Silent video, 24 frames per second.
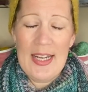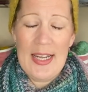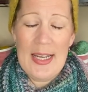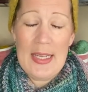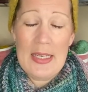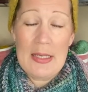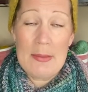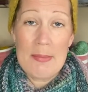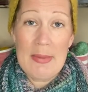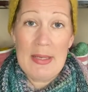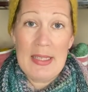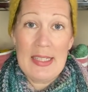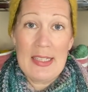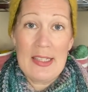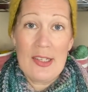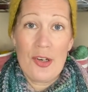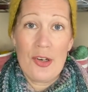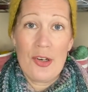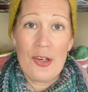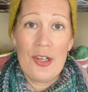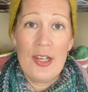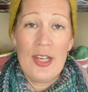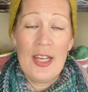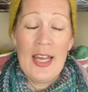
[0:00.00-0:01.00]
and
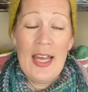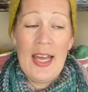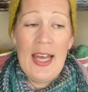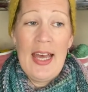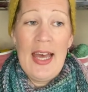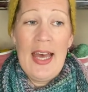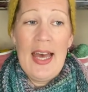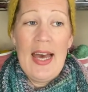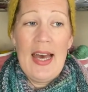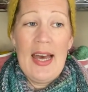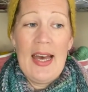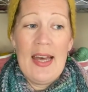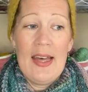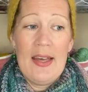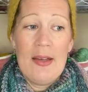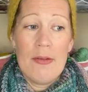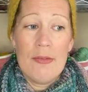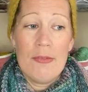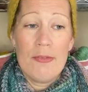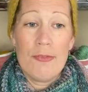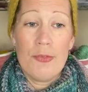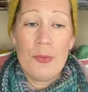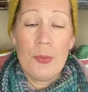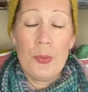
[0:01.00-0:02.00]
Bendigo uh,
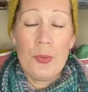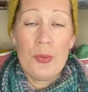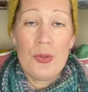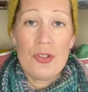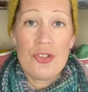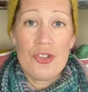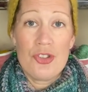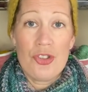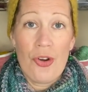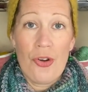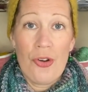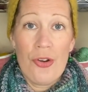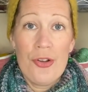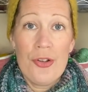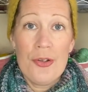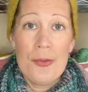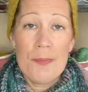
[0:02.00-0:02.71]
for the show.